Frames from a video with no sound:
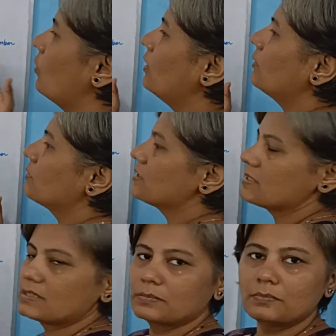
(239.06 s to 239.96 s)
whole number
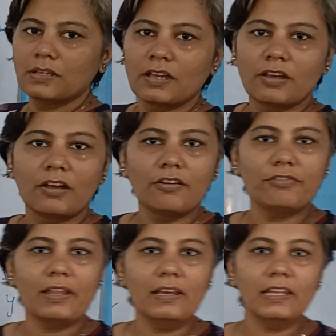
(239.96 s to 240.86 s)
system
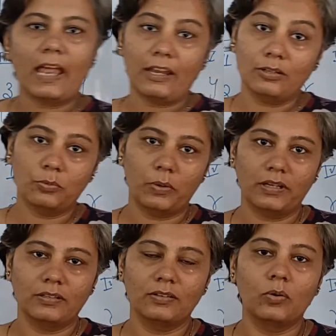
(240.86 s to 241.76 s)
fell
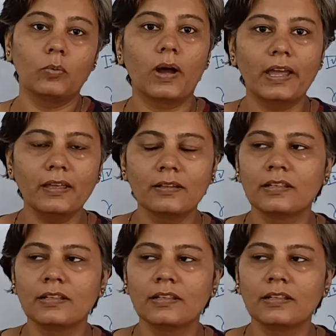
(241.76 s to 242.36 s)
inadequate. Why?